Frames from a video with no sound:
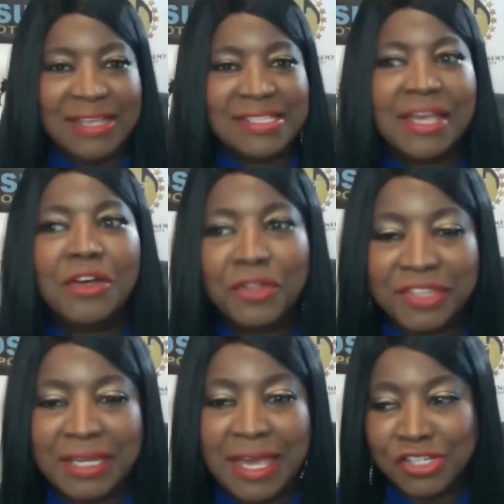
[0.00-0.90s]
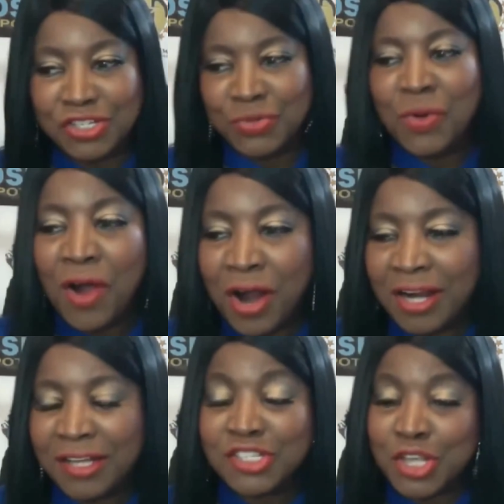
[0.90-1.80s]
as healthy as you
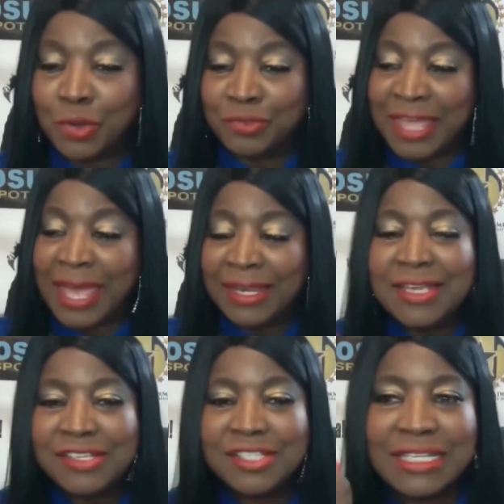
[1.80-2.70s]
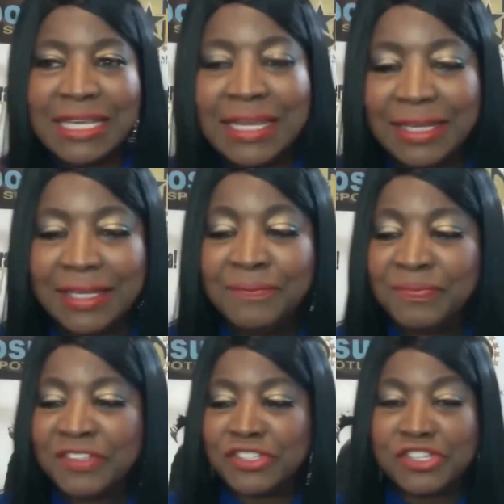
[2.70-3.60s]
are. So that is the key,
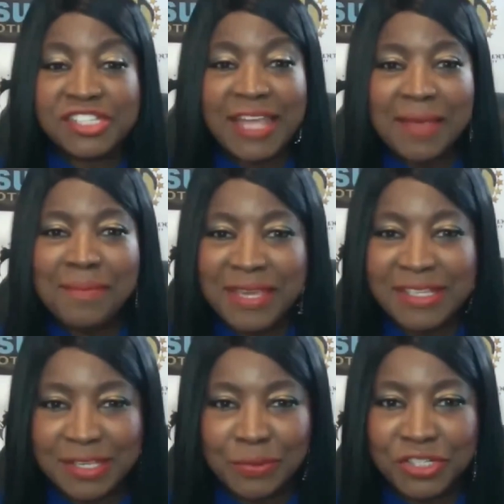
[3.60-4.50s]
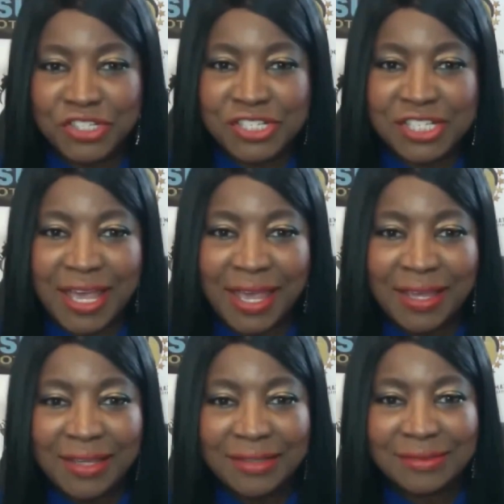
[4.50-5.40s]
to stay busy. Would you
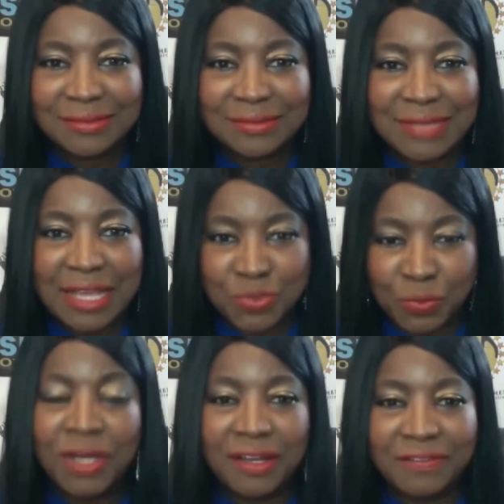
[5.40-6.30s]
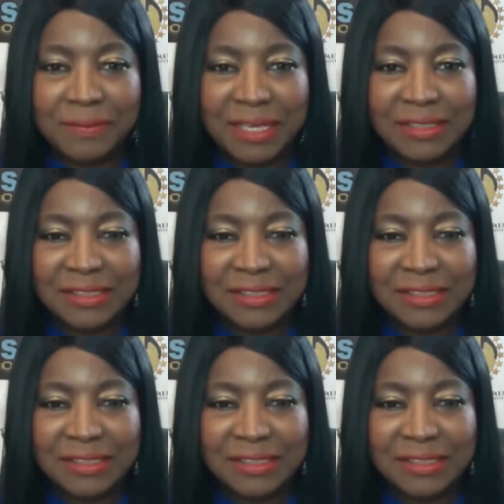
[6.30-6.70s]
say that's one of them at